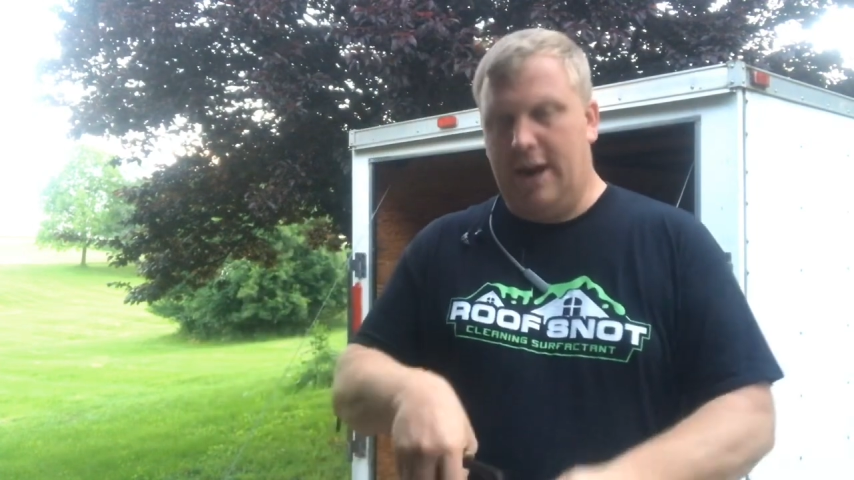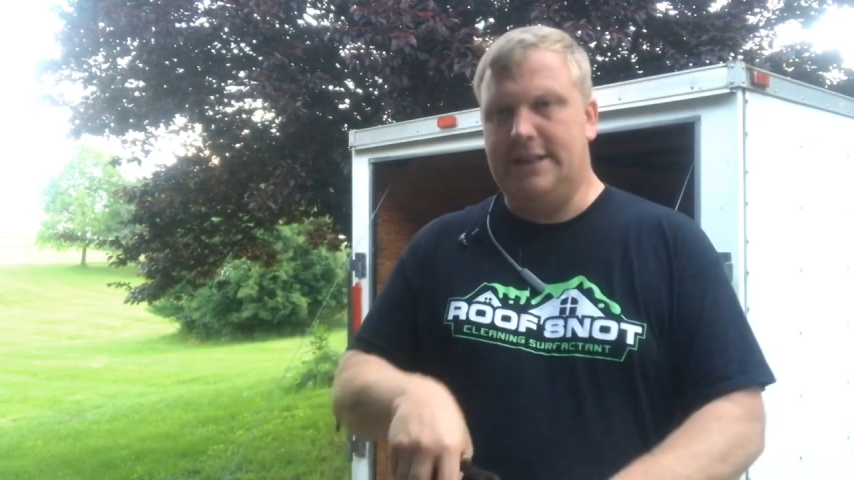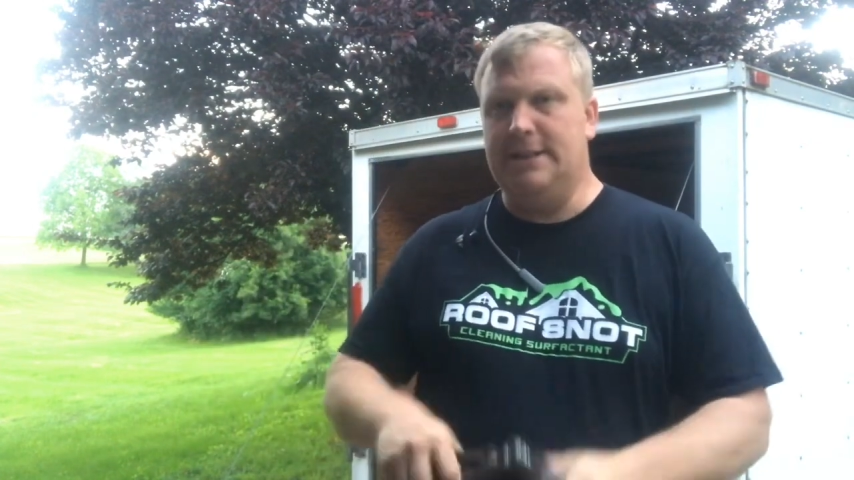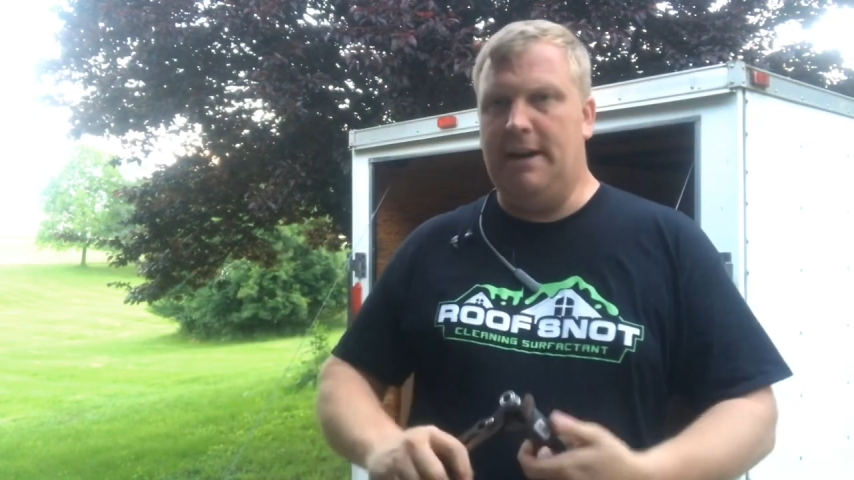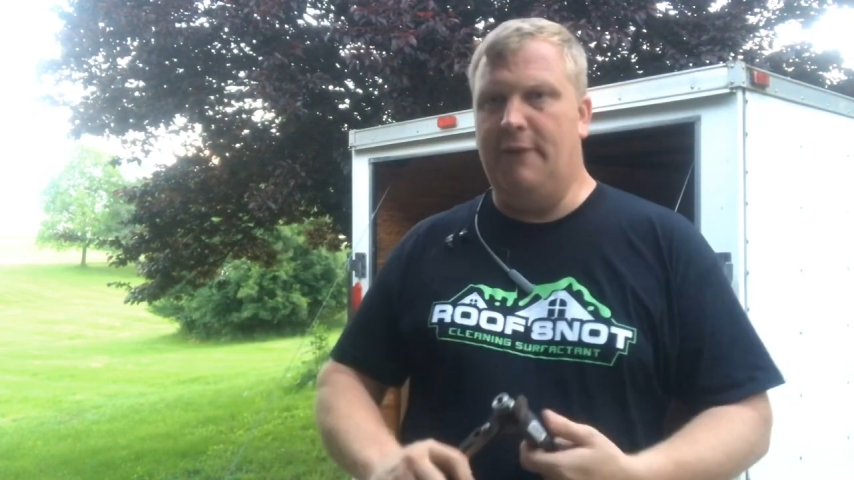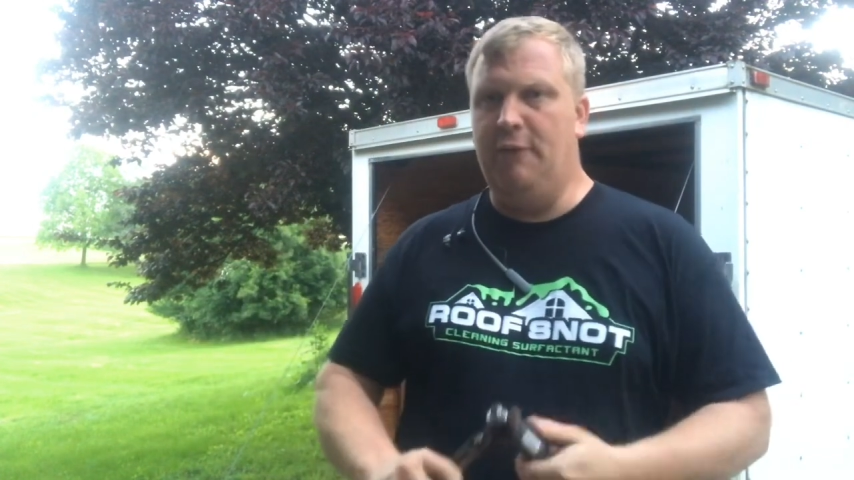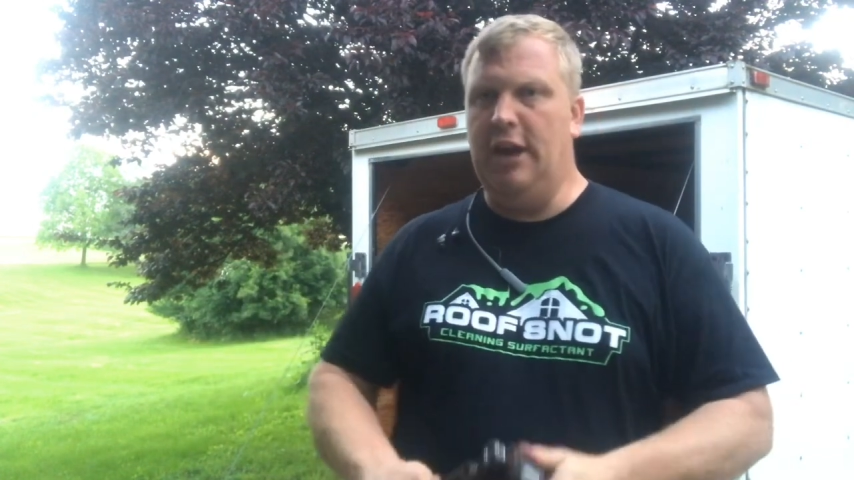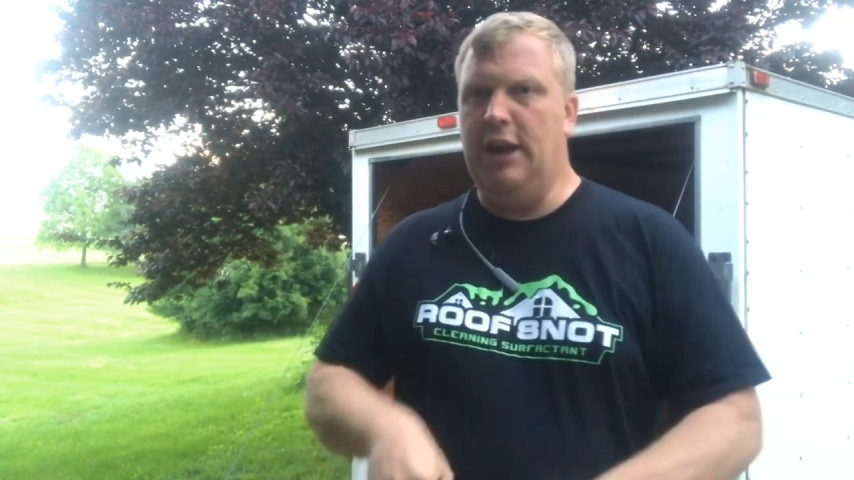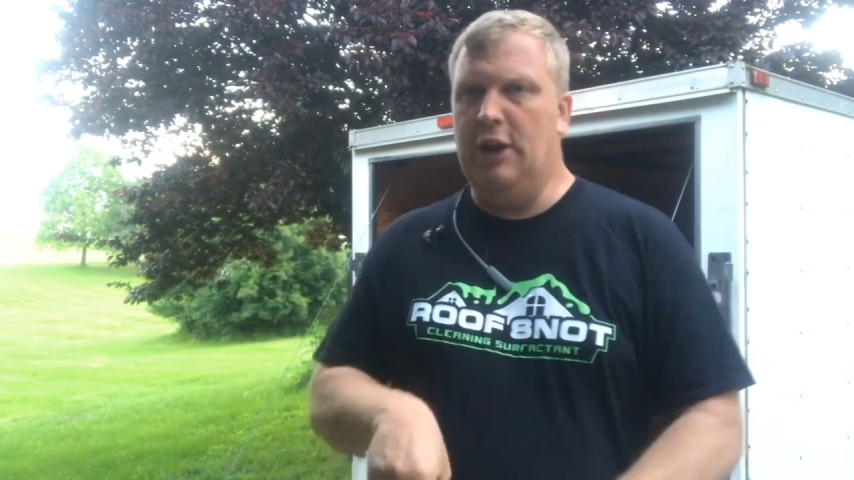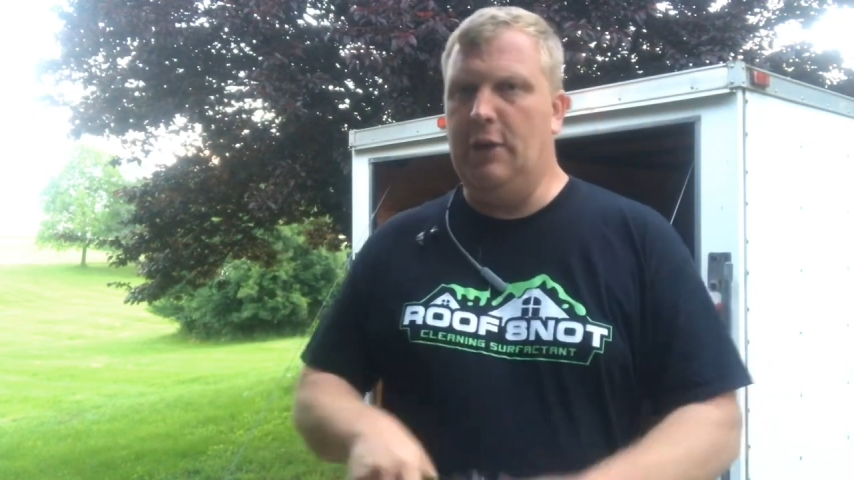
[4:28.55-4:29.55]
watching my
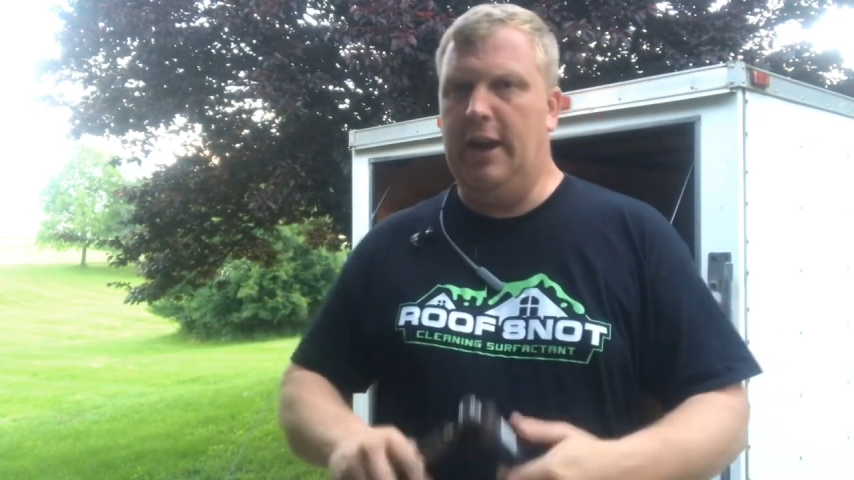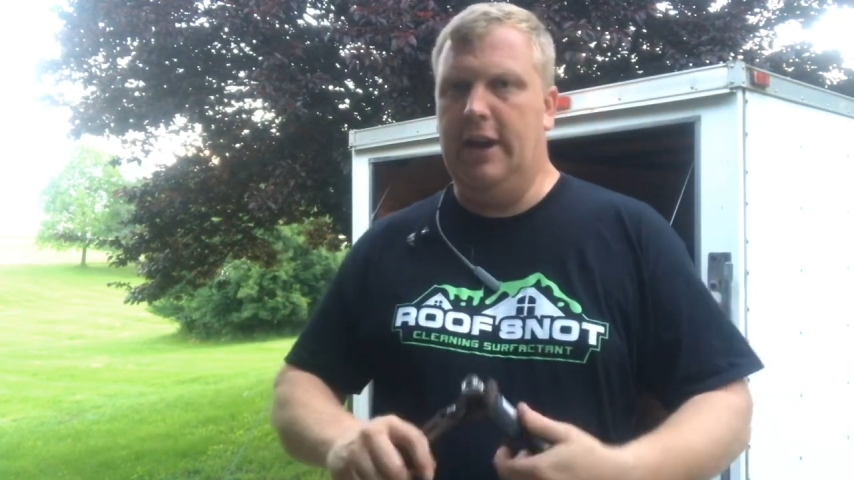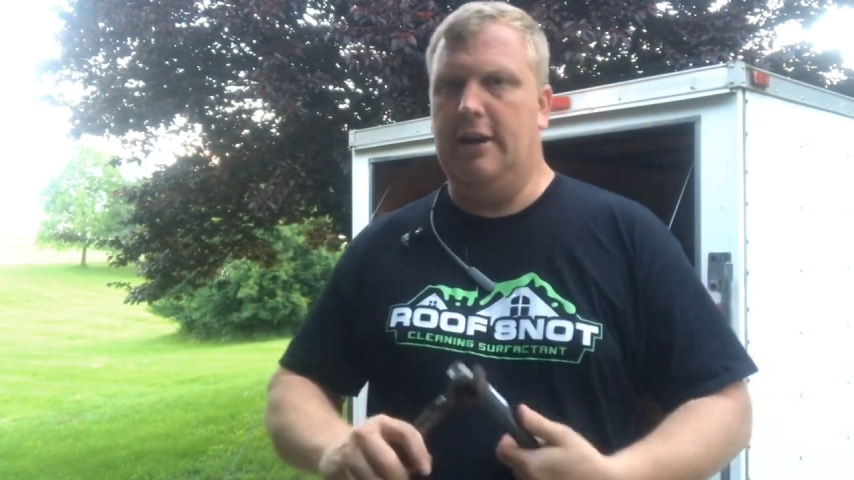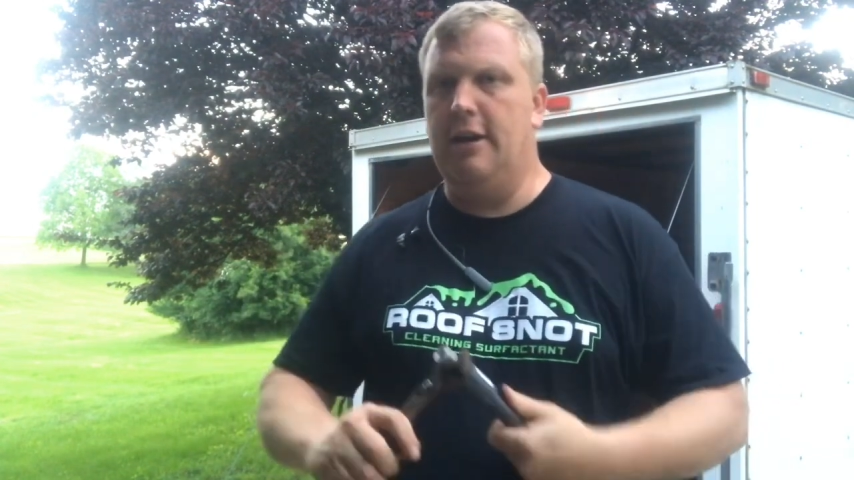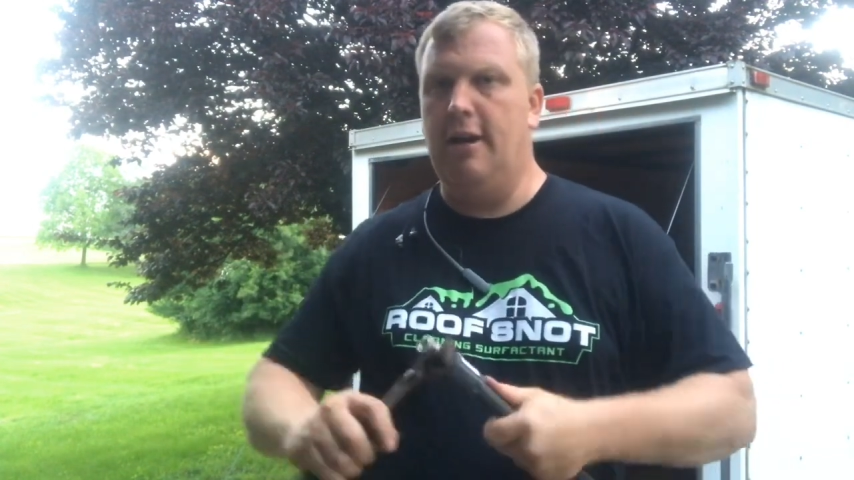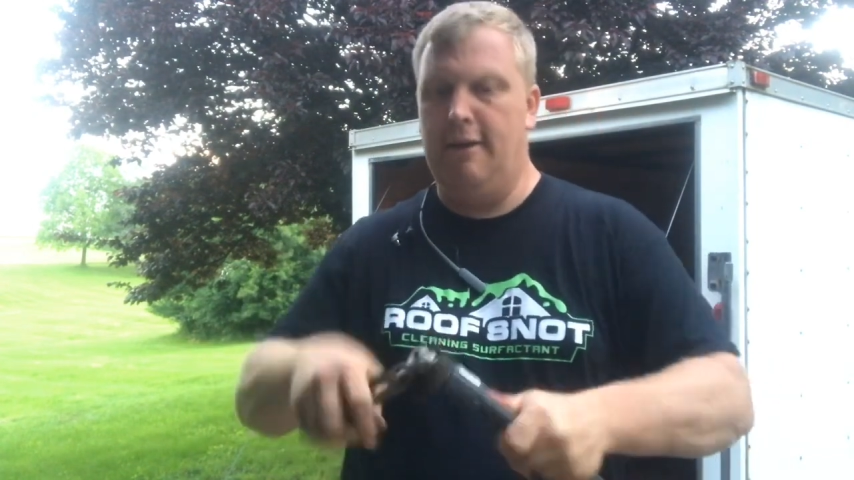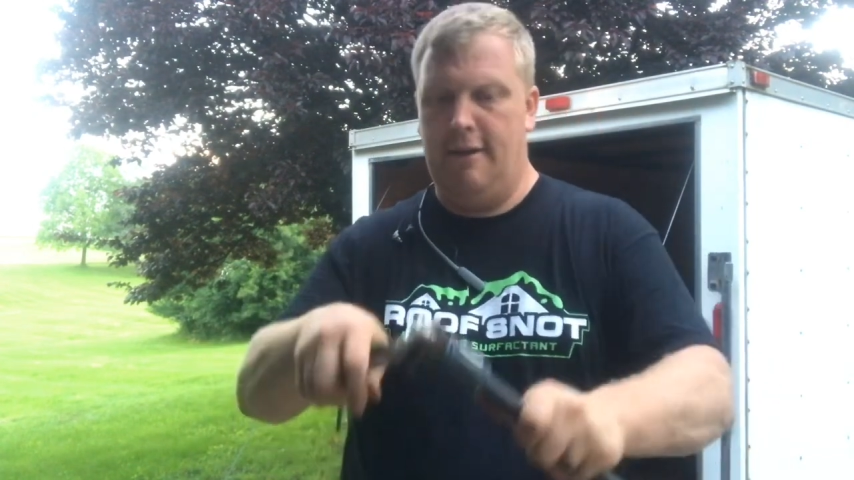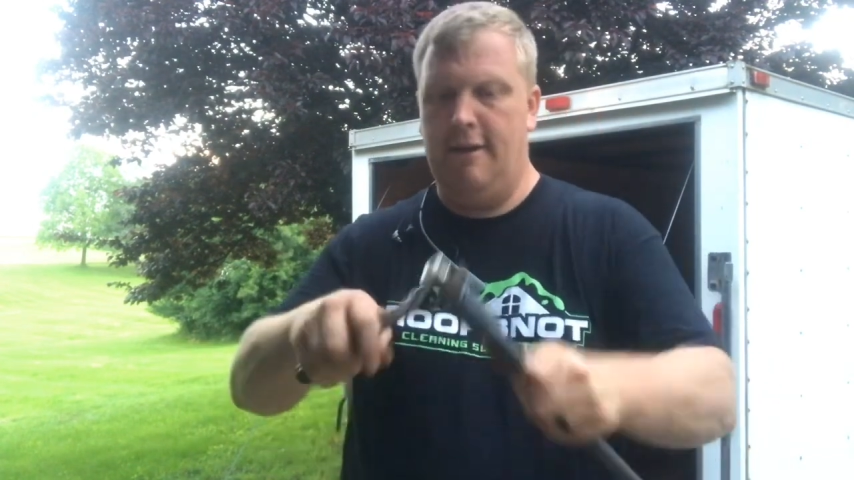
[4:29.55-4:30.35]
video here,